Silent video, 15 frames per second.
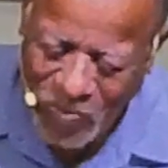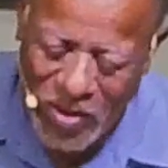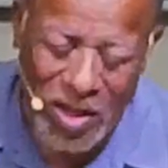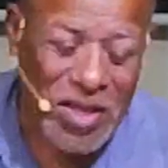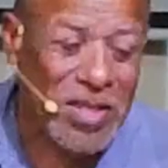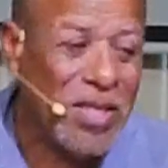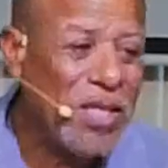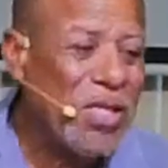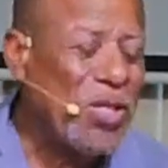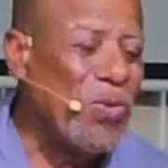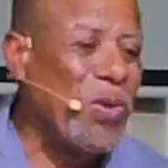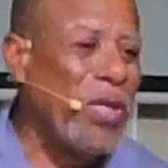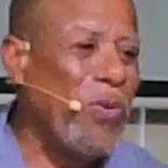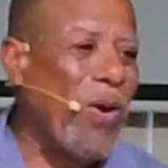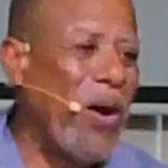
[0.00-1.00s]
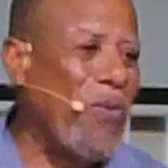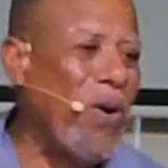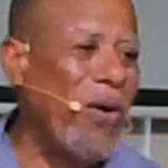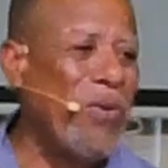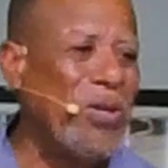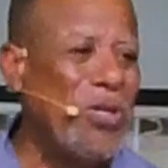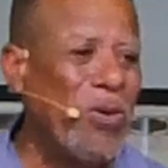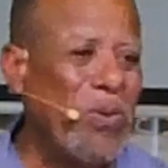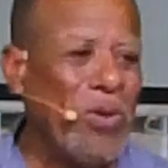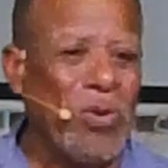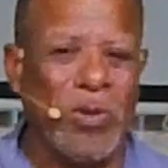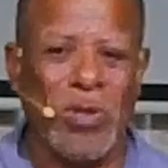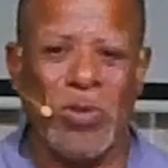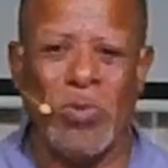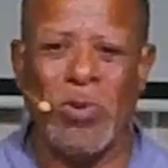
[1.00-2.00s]
this, this is really why, why we do what we do
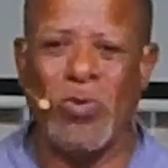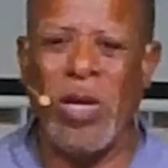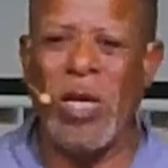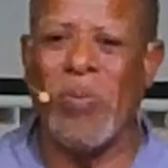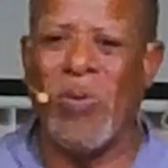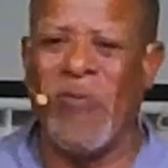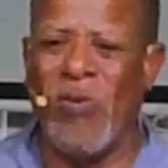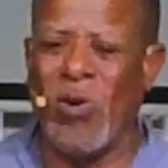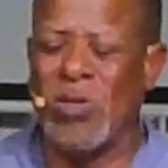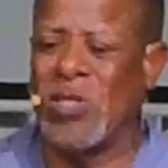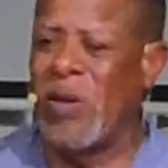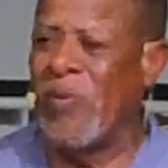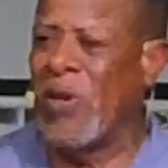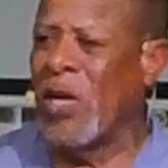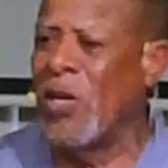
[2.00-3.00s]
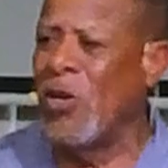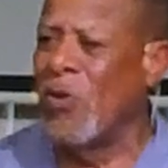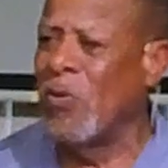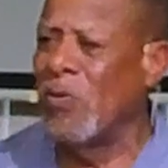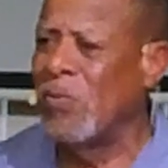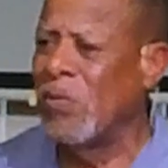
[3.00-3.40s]
because we're trying to provoke something in you.